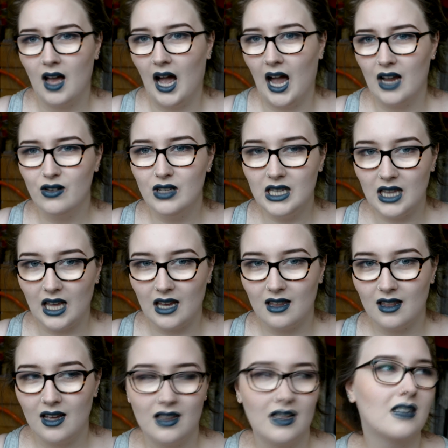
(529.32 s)
I really like
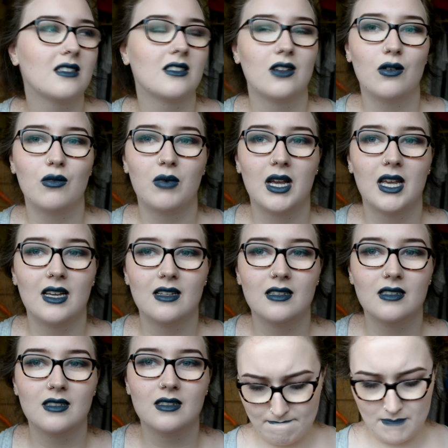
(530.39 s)
that. That's so weird
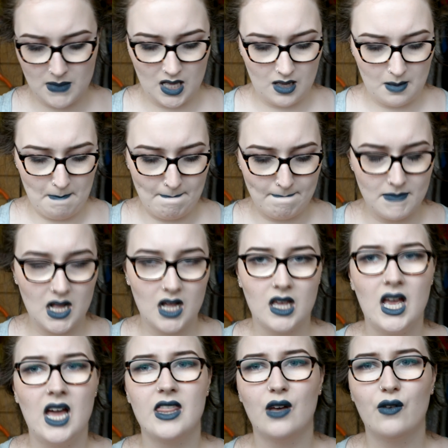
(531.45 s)

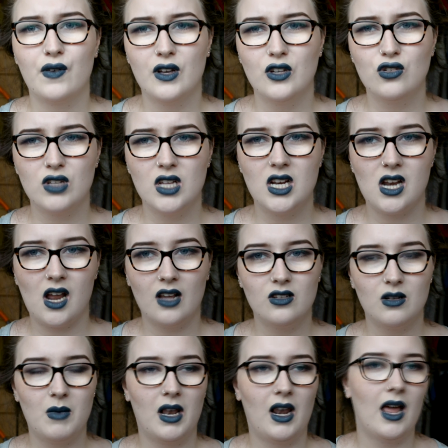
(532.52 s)
yeah, that feels really nice
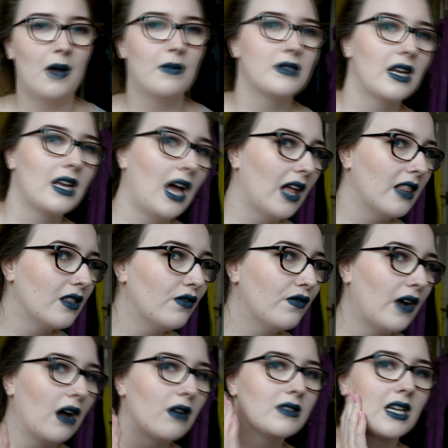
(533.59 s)
on my lips. Again, the
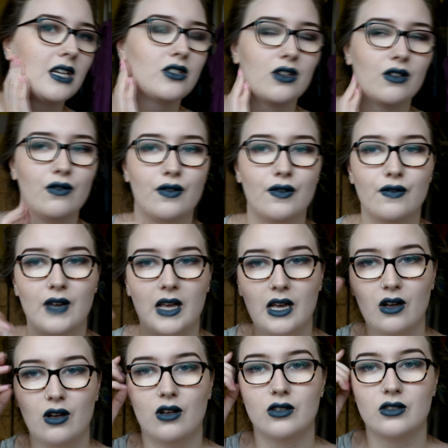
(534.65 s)
foundation
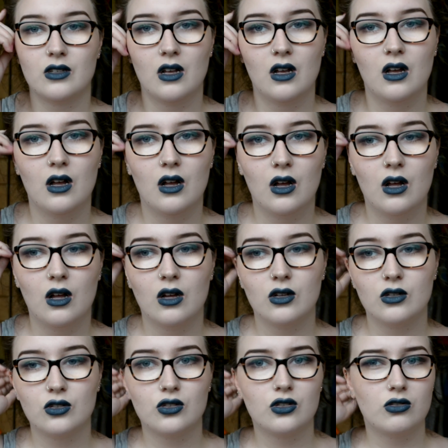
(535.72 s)
feels
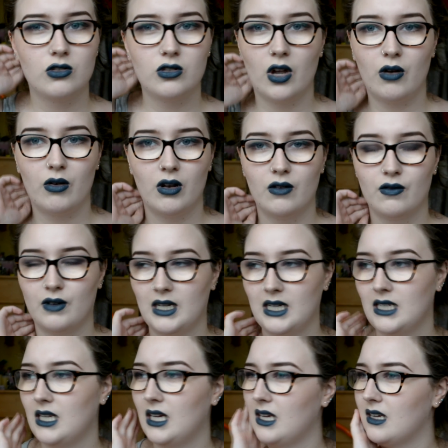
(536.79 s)
so
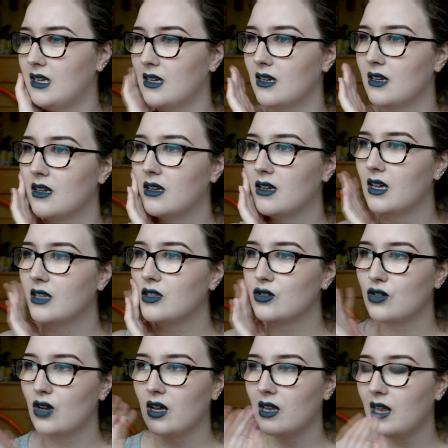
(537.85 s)
lovely. Like, it's
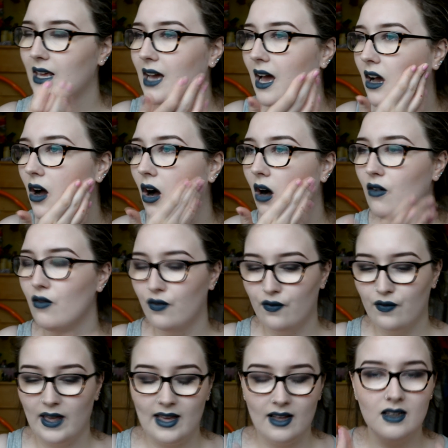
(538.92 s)
like I can't
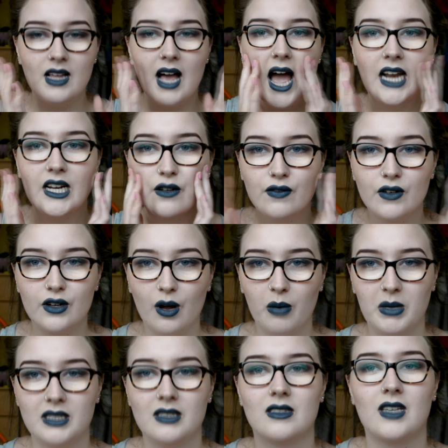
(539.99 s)
feel anything on
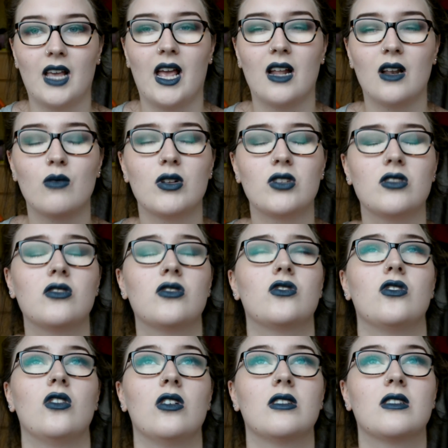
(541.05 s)
my skin, which is
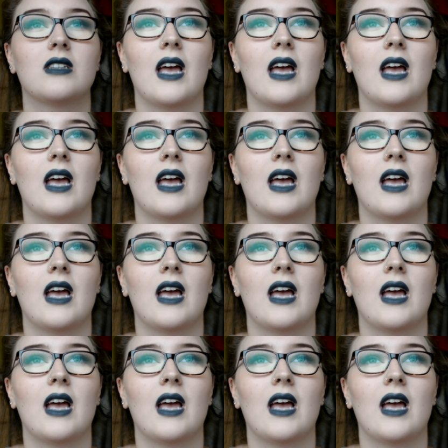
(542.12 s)
just